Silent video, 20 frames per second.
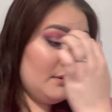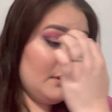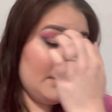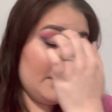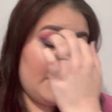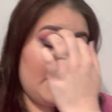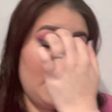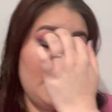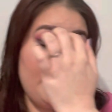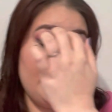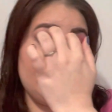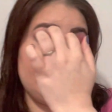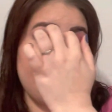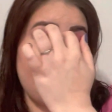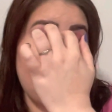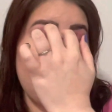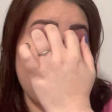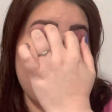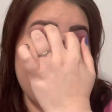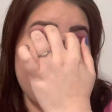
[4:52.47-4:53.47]
Cupid's
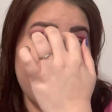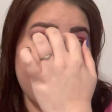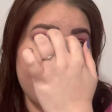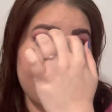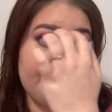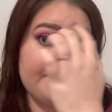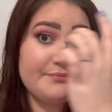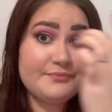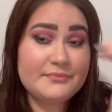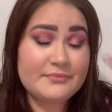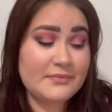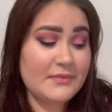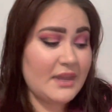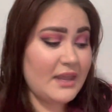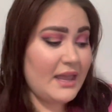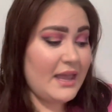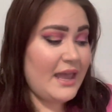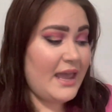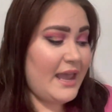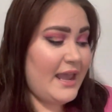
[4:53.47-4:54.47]
bow,
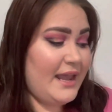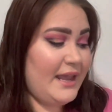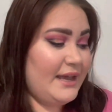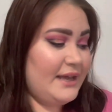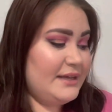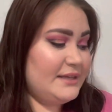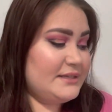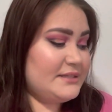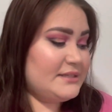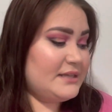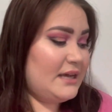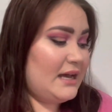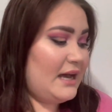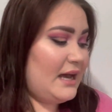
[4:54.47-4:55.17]
and